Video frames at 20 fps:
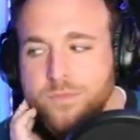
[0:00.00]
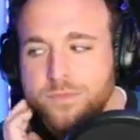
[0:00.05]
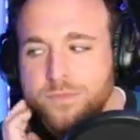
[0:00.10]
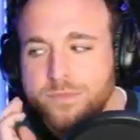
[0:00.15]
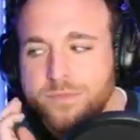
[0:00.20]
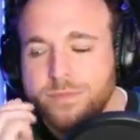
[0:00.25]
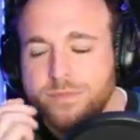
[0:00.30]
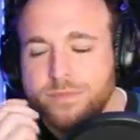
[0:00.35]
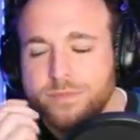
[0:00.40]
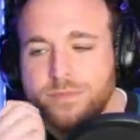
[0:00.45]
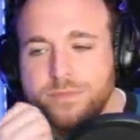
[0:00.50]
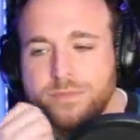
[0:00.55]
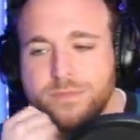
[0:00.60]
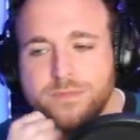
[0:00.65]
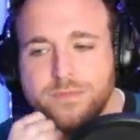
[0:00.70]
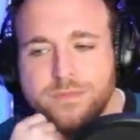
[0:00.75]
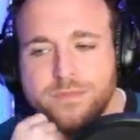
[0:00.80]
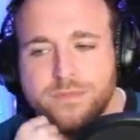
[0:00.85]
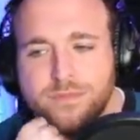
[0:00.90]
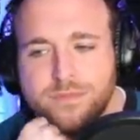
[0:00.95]

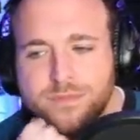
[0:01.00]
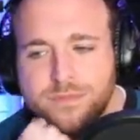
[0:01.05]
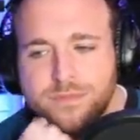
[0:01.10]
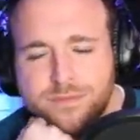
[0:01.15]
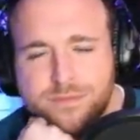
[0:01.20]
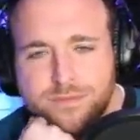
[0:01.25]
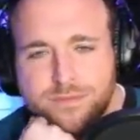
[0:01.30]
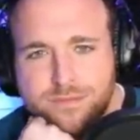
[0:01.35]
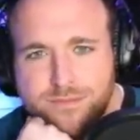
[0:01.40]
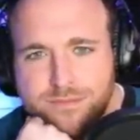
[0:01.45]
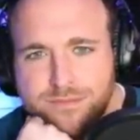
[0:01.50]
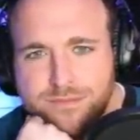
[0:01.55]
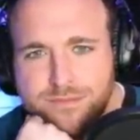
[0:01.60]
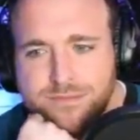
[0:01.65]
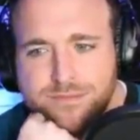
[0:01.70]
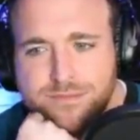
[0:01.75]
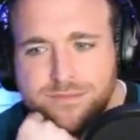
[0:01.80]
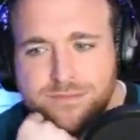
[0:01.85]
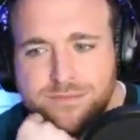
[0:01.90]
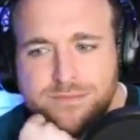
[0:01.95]

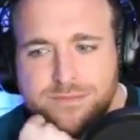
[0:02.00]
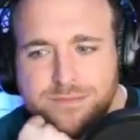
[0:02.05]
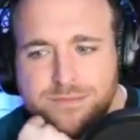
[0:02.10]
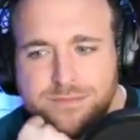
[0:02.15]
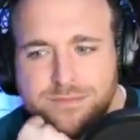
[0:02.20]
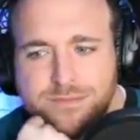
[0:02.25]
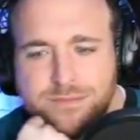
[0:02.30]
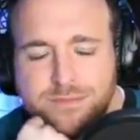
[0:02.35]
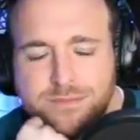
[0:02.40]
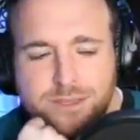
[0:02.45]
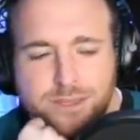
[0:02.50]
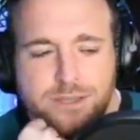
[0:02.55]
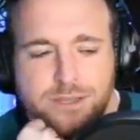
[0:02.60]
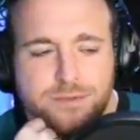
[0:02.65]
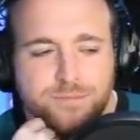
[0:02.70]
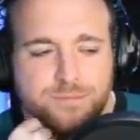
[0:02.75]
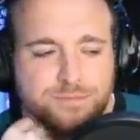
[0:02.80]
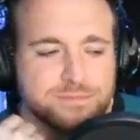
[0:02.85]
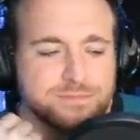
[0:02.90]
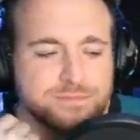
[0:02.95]

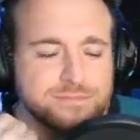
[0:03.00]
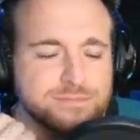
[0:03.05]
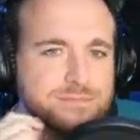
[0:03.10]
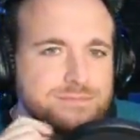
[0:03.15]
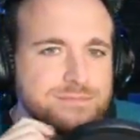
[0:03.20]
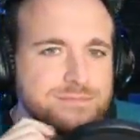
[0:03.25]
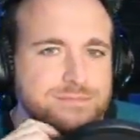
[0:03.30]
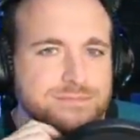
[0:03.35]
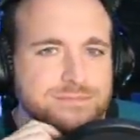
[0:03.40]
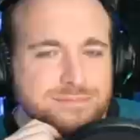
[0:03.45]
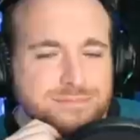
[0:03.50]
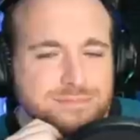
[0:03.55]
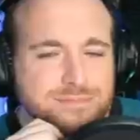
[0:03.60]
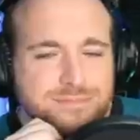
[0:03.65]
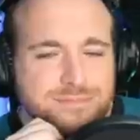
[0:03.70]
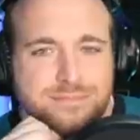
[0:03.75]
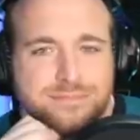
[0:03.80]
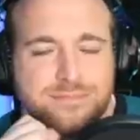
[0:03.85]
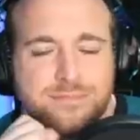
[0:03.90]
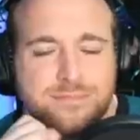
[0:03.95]

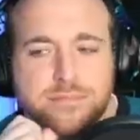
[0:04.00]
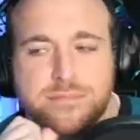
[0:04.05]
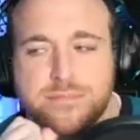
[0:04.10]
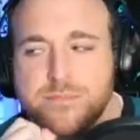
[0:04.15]
The person shown says nothing.